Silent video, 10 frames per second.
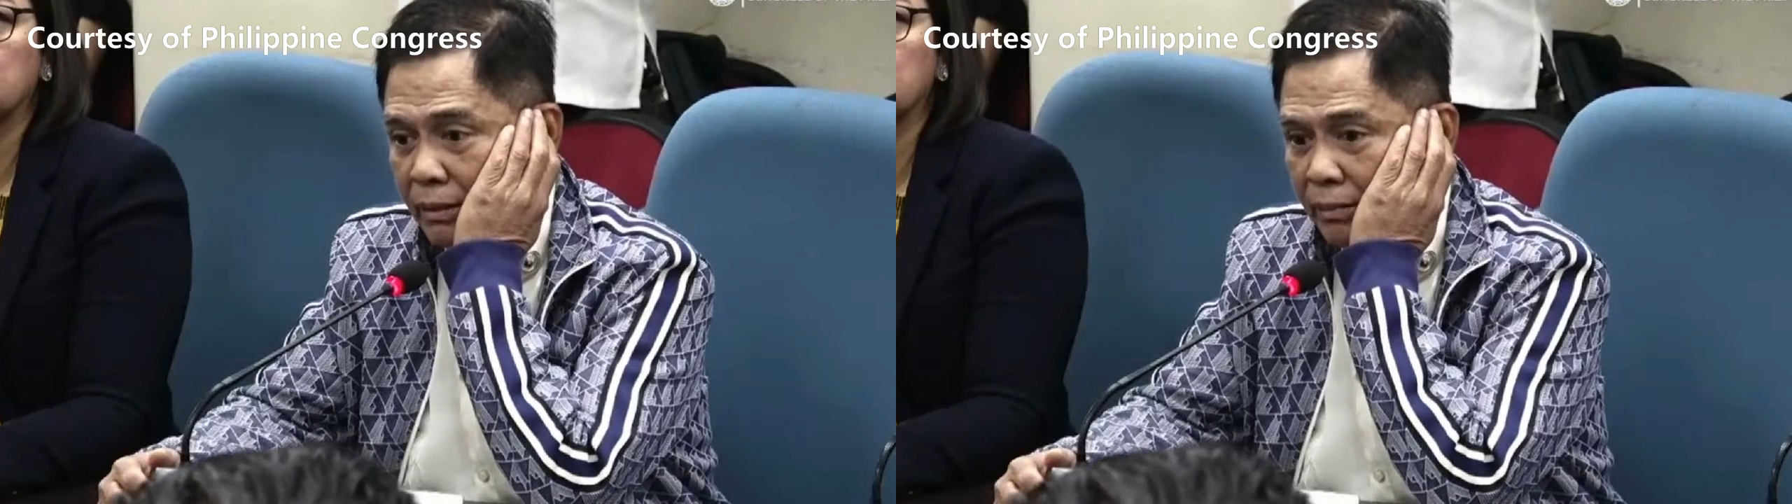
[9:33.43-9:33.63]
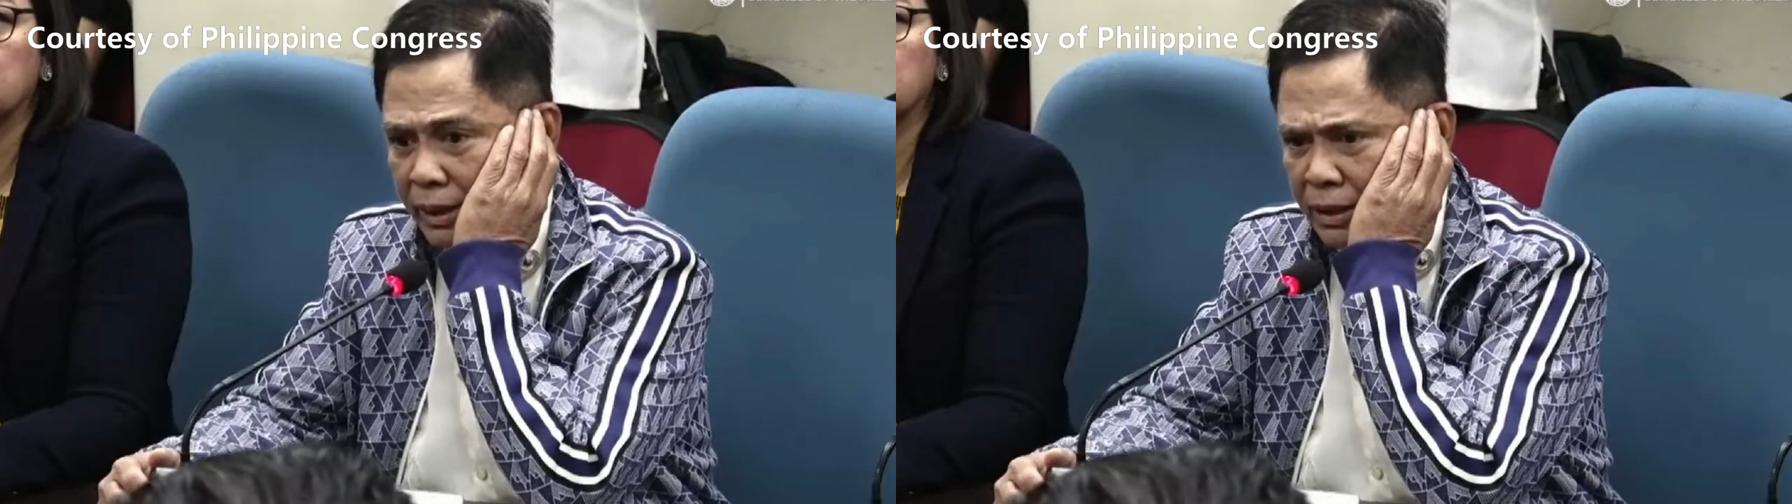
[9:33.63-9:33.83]

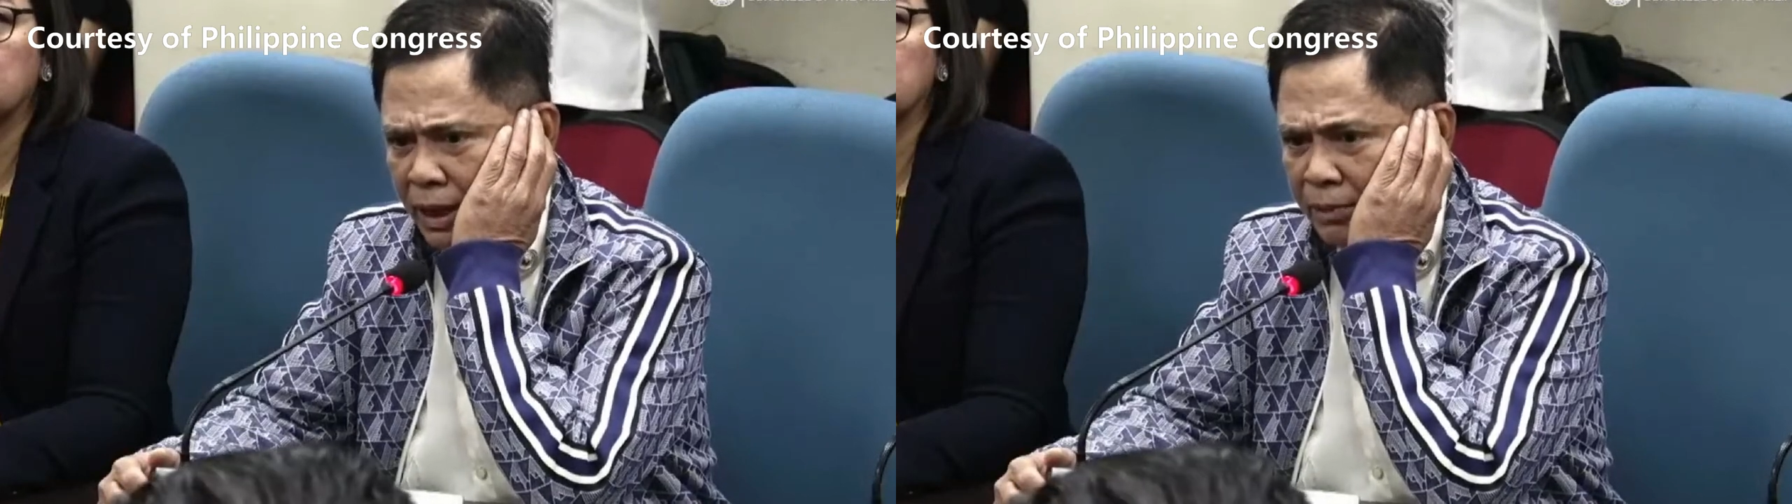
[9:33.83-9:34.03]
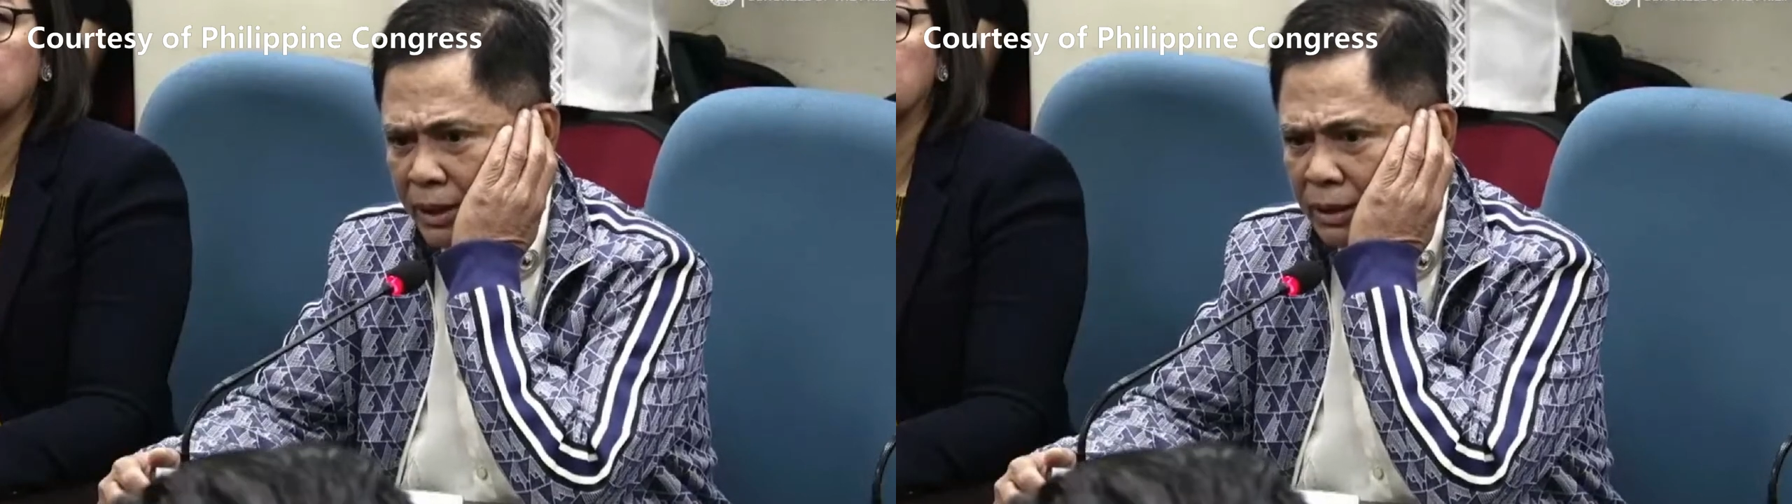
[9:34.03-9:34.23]
But he's
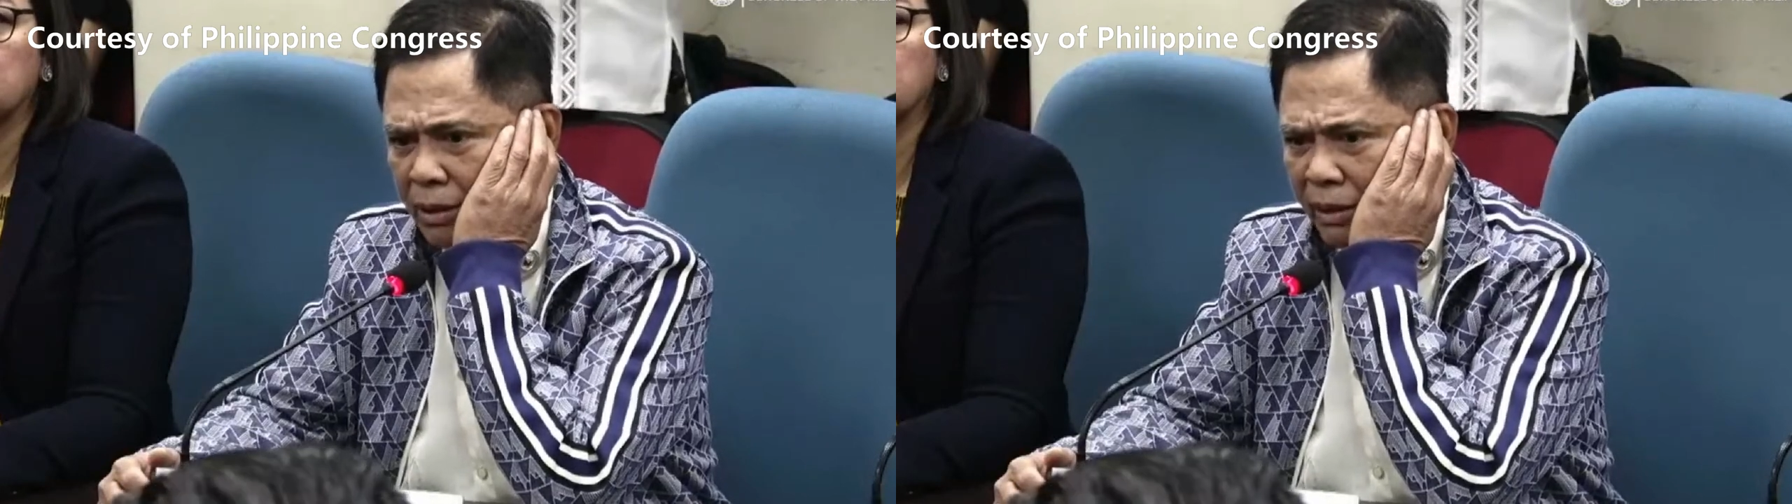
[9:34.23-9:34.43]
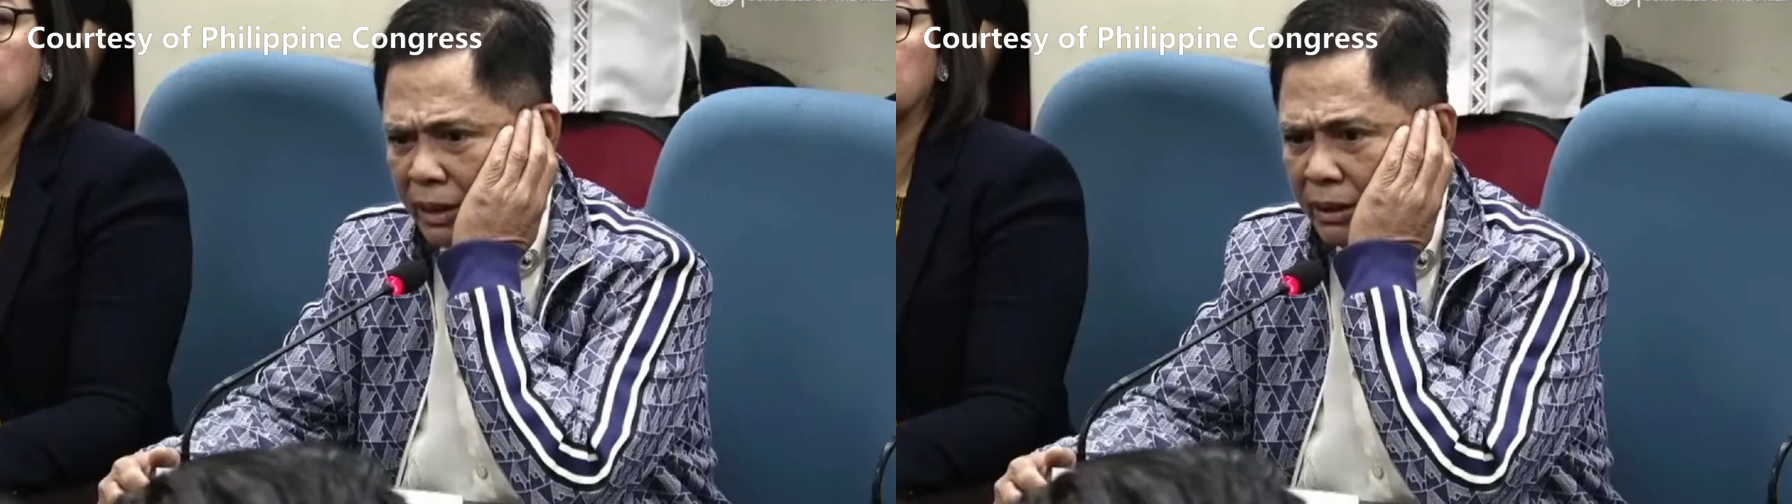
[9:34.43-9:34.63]
absent.
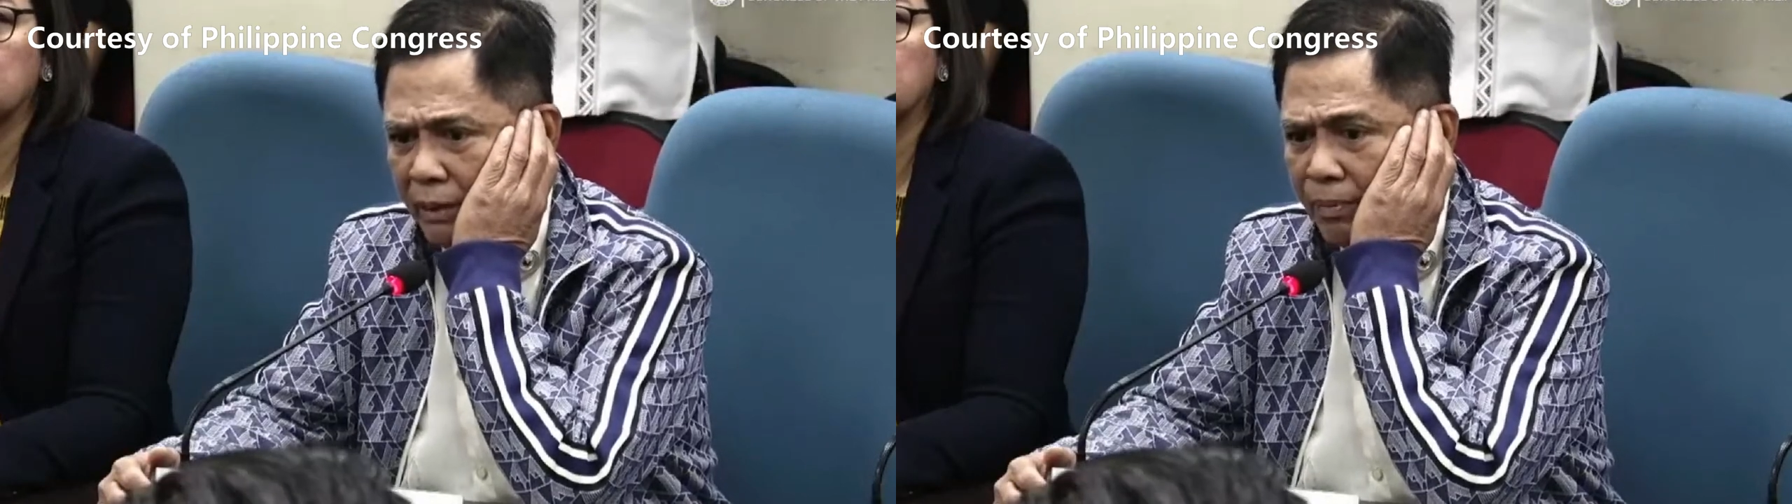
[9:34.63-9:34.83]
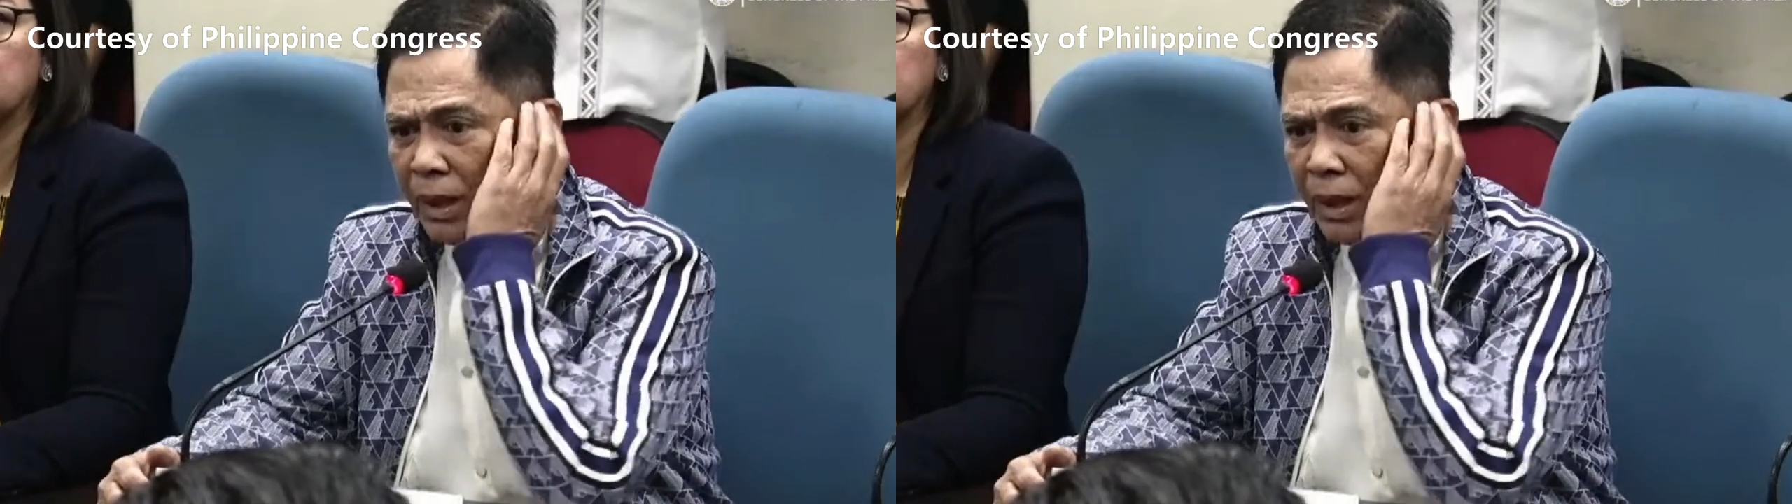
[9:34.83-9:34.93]
How can